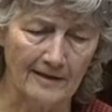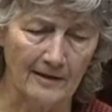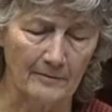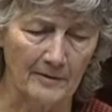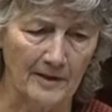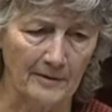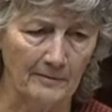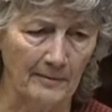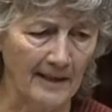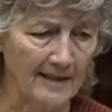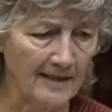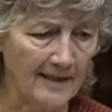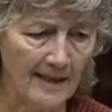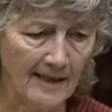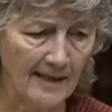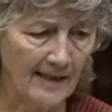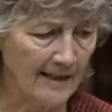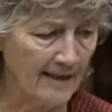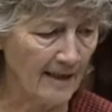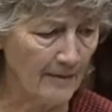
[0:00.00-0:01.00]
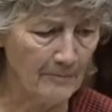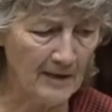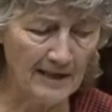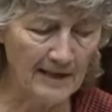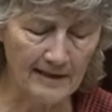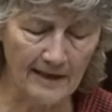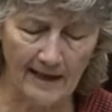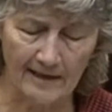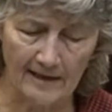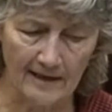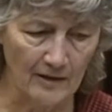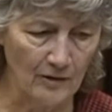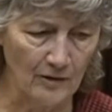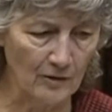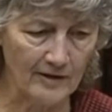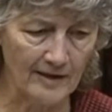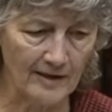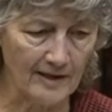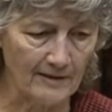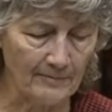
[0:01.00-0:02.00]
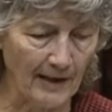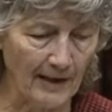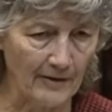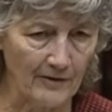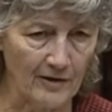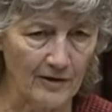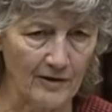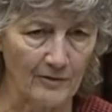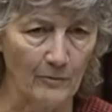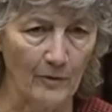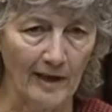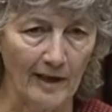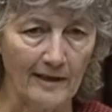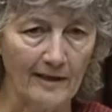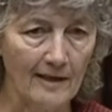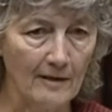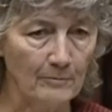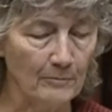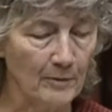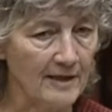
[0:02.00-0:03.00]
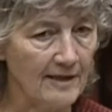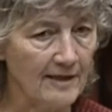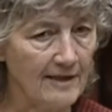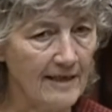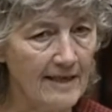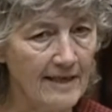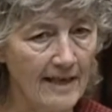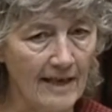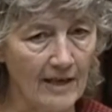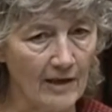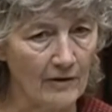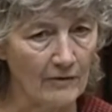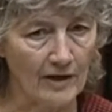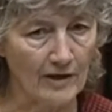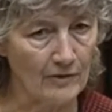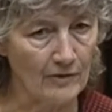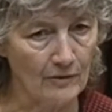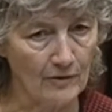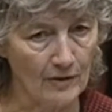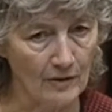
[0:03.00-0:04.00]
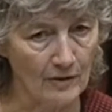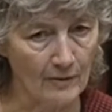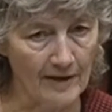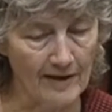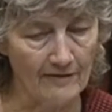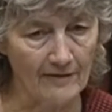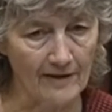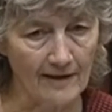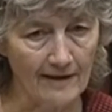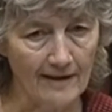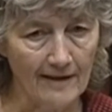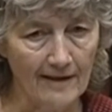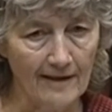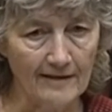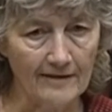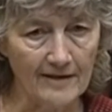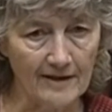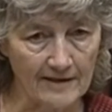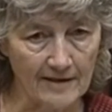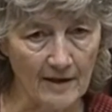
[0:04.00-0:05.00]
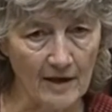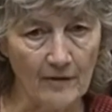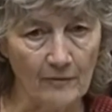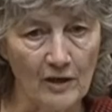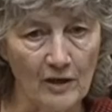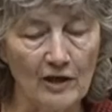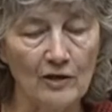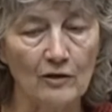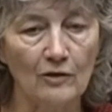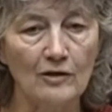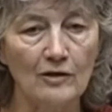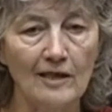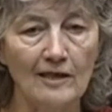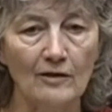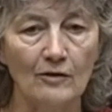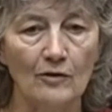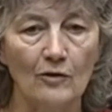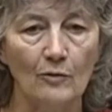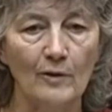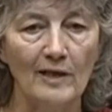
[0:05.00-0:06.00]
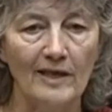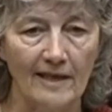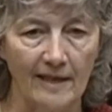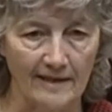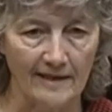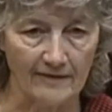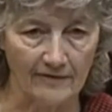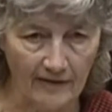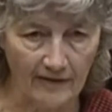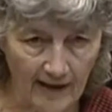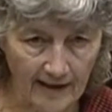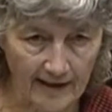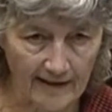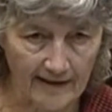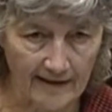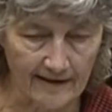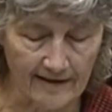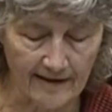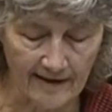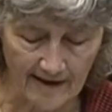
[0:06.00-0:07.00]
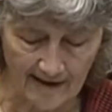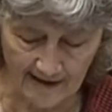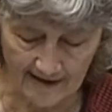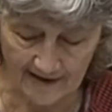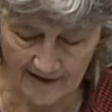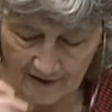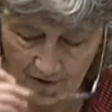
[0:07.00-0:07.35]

come to mind, and I mean that in no disparaging way, but see, hear and do no evil. If we don't look, we can't find. And